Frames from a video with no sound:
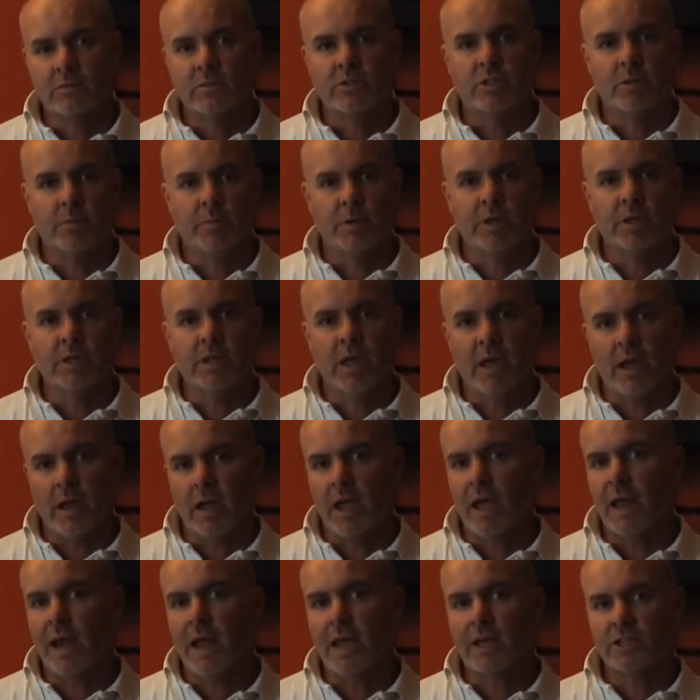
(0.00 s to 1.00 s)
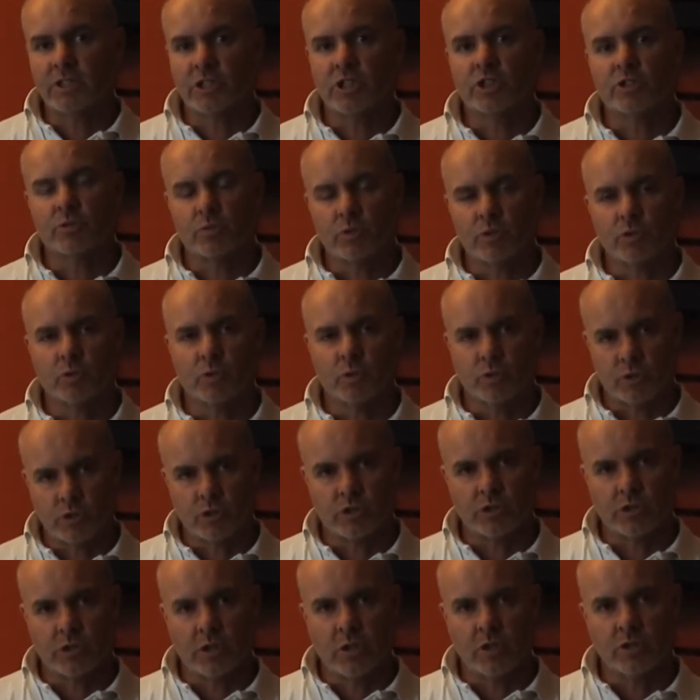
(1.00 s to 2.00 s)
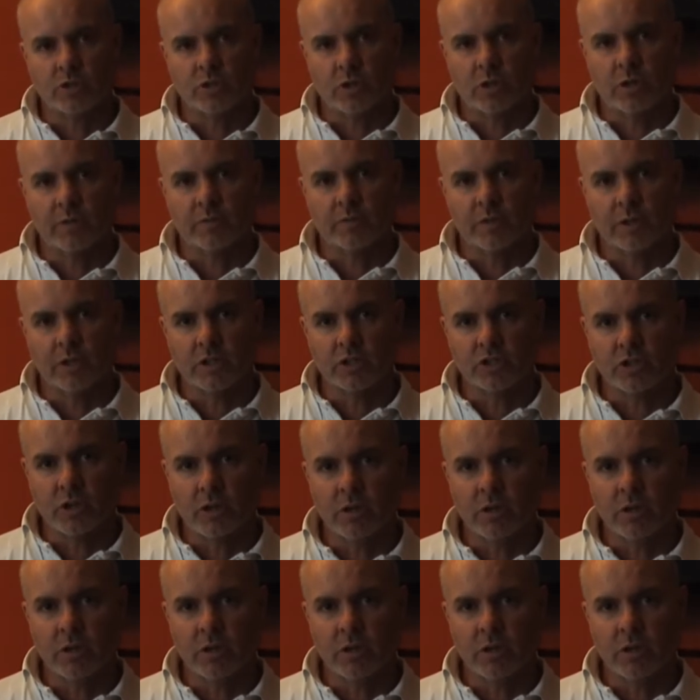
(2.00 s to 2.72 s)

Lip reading: to be there and access resources and those kind of things.